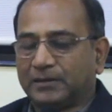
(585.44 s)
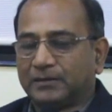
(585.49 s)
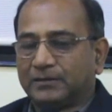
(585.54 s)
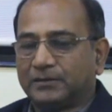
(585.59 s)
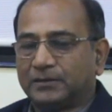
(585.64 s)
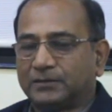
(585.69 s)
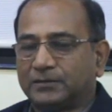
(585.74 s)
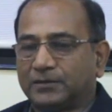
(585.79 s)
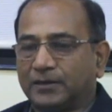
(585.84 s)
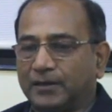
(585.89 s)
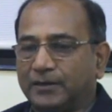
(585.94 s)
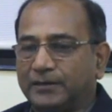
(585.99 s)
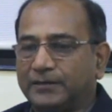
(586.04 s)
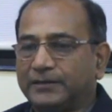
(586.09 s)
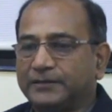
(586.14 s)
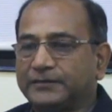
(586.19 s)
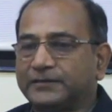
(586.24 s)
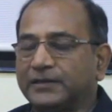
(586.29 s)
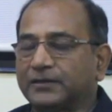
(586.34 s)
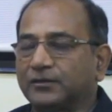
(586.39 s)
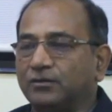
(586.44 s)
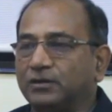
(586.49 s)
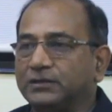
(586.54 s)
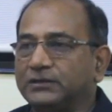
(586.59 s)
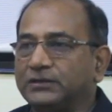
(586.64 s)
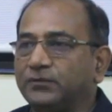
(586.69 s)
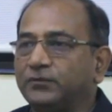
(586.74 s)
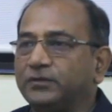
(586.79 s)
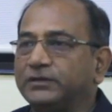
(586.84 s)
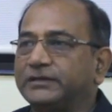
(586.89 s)
The third is
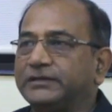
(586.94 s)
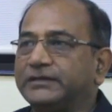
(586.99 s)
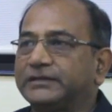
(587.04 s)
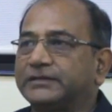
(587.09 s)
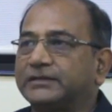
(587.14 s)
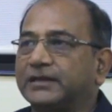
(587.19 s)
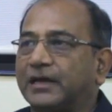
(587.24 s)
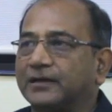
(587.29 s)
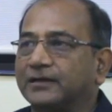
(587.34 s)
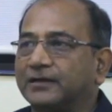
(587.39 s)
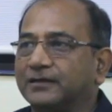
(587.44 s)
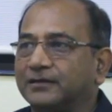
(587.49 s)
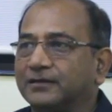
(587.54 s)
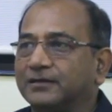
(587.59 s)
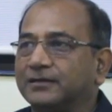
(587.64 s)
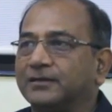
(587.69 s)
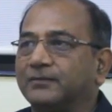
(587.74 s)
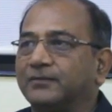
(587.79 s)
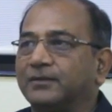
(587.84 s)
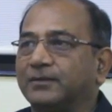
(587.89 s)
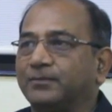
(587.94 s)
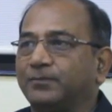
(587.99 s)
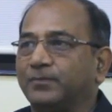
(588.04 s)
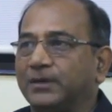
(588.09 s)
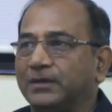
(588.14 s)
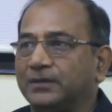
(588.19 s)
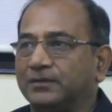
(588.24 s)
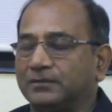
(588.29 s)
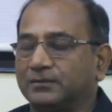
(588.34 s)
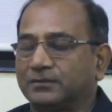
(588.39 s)
technology which needs targeted
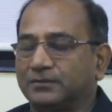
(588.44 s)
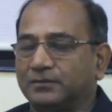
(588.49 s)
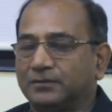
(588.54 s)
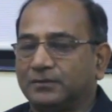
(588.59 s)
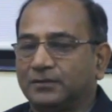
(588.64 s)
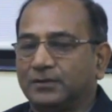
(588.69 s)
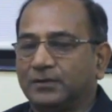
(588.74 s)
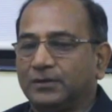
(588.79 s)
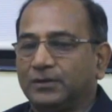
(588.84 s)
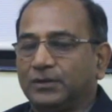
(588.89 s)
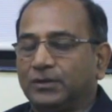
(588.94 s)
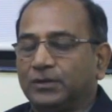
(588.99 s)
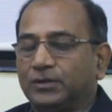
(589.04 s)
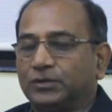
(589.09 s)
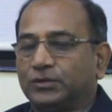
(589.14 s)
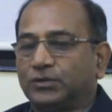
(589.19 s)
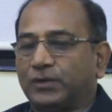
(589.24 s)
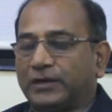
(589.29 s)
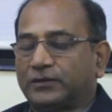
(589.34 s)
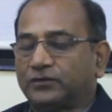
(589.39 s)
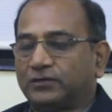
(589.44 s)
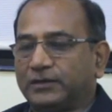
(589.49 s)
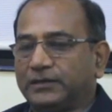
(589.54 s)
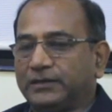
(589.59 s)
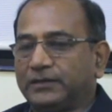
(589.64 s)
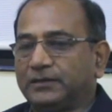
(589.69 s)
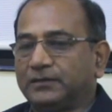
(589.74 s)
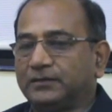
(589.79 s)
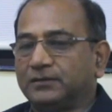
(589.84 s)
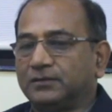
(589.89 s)
development. So
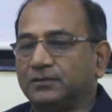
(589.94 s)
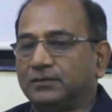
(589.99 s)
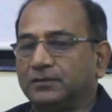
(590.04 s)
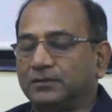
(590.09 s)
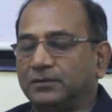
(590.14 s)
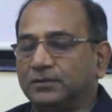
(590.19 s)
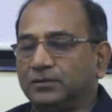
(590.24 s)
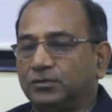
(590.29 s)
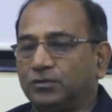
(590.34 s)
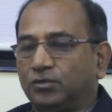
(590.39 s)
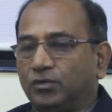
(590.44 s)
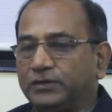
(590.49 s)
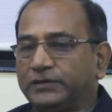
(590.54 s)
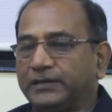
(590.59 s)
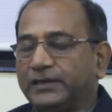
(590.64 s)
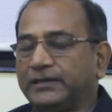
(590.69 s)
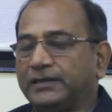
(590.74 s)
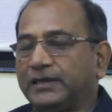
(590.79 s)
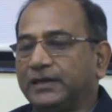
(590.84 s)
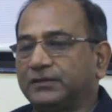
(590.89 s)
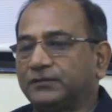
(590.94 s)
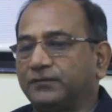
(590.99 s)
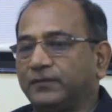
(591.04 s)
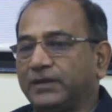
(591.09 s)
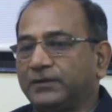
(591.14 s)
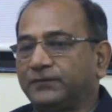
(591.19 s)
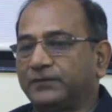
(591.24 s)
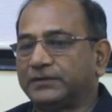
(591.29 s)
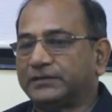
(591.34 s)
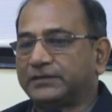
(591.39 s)
actually, those areas
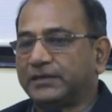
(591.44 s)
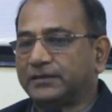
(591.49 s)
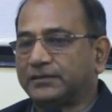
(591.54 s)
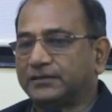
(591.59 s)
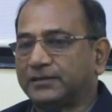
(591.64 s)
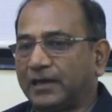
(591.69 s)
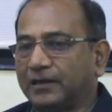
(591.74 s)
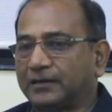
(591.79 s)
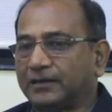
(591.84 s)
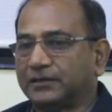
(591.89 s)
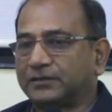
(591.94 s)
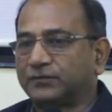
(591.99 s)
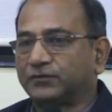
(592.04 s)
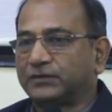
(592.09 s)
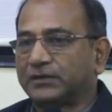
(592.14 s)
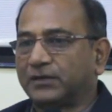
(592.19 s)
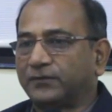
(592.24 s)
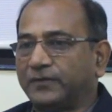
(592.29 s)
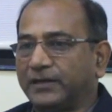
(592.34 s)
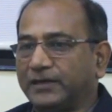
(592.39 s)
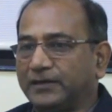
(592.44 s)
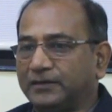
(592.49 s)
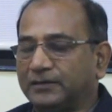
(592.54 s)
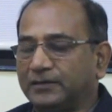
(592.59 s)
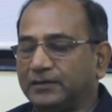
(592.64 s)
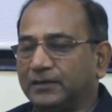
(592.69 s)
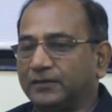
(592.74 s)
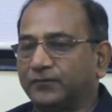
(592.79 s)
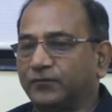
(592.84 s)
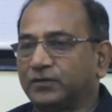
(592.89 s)
where we set targets which are very
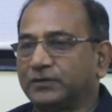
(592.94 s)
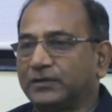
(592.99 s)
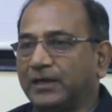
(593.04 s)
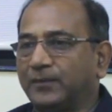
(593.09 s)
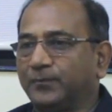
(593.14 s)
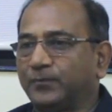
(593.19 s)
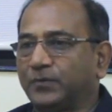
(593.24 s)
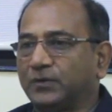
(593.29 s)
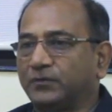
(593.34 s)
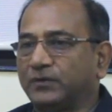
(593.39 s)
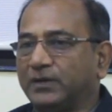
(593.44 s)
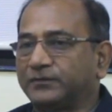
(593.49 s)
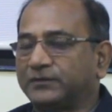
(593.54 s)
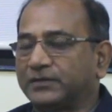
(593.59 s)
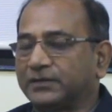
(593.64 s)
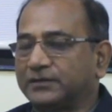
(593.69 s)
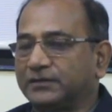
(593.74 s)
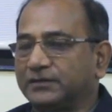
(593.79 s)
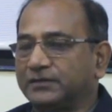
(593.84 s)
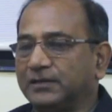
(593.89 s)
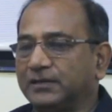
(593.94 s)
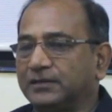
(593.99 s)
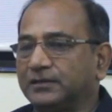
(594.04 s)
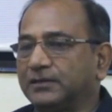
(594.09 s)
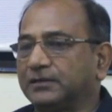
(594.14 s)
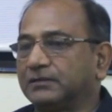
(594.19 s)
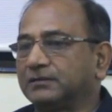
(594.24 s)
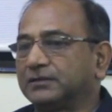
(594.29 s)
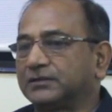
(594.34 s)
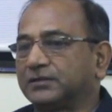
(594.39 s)
clear, for example, we have succeeded
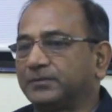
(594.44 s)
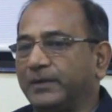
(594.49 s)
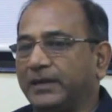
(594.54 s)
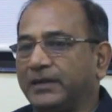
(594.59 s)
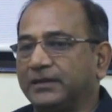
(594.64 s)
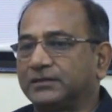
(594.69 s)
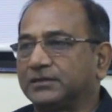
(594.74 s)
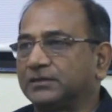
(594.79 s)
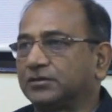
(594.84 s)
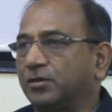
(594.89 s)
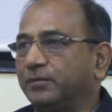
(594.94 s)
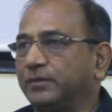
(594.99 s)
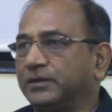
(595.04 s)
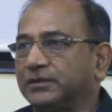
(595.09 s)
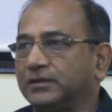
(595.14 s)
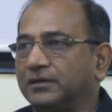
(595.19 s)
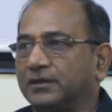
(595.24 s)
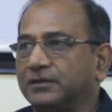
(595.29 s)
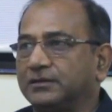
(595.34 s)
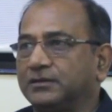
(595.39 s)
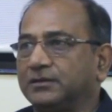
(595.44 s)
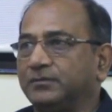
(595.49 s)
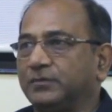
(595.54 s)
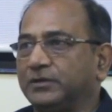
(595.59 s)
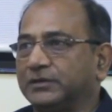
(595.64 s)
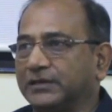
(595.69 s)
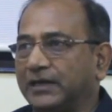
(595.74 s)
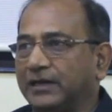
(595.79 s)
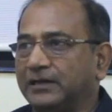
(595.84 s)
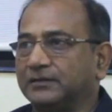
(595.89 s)
in space, atomic energy,
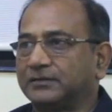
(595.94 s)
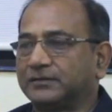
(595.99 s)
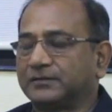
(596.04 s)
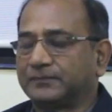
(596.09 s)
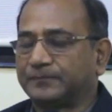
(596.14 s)
missiles.